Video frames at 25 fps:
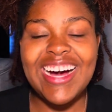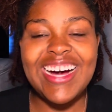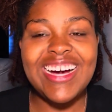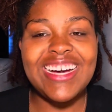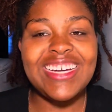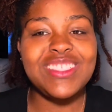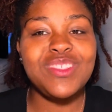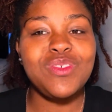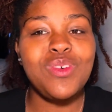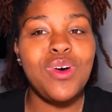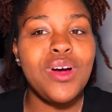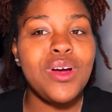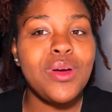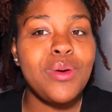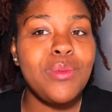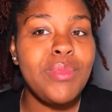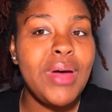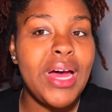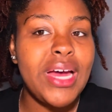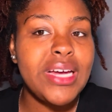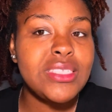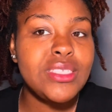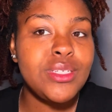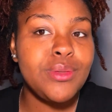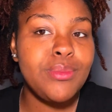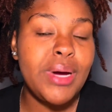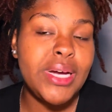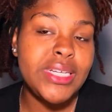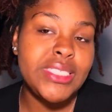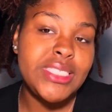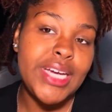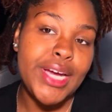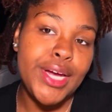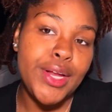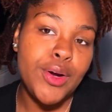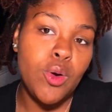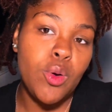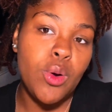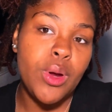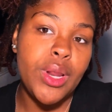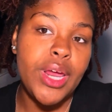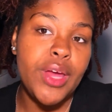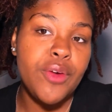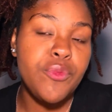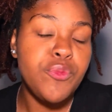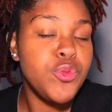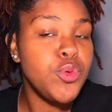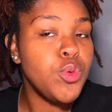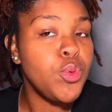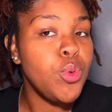guys welcome back to my channel
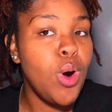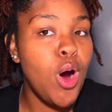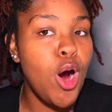if you